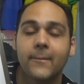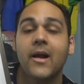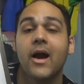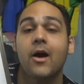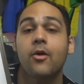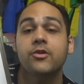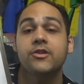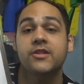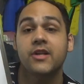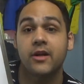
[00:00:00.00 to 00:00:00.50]

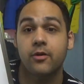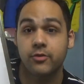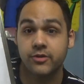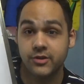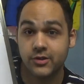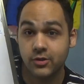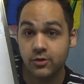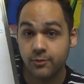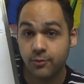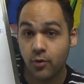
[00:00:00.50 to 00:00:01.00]
I would say it was
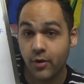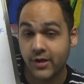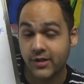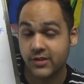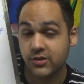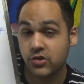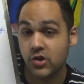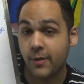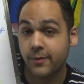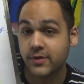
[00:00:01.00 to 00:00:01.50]
2
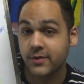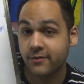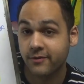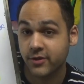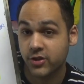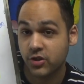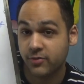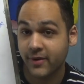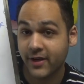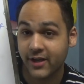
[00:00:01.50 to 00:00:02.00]
points dropped for
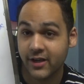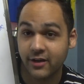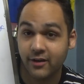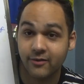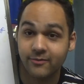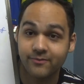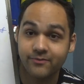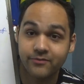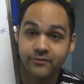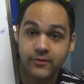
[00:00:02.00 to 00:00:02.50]
Jamaica.
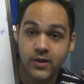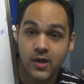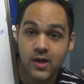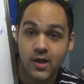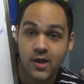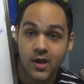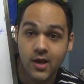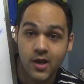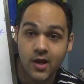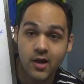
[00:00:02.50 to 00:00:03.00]

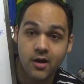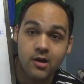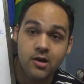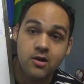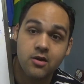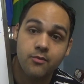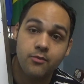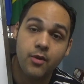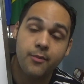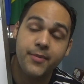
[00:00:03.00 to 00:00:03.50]

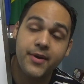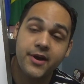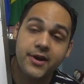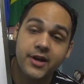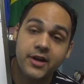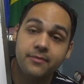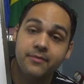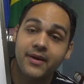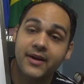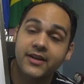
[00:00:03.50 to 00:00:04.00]
But
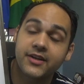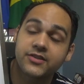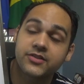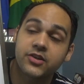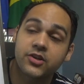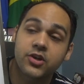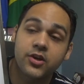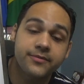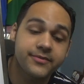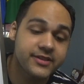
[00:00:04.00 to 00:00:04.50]
bearing in mind the
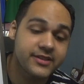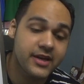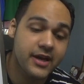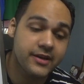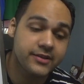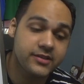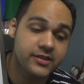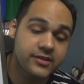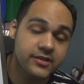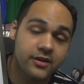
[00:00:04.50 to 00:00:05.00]

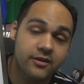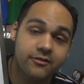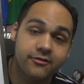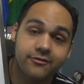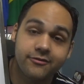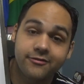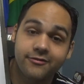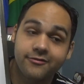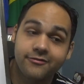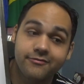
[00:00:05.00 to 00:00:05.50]
circumstances
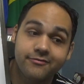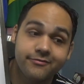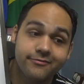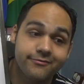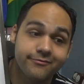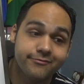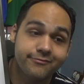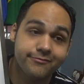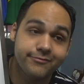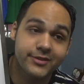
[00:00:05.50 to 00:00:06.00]
of
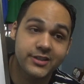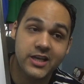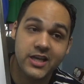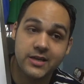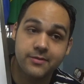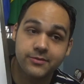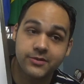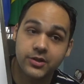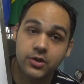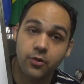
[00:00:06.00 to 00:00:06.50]

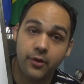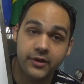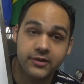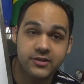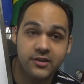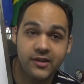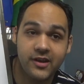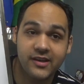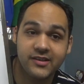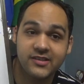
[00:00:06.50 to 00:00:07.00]
teams going
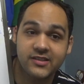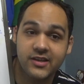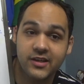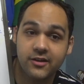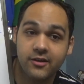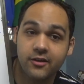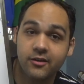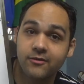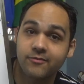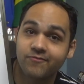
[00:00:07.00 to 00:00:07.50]
to the
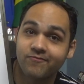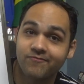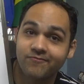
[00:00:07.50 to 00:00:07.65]
Azteca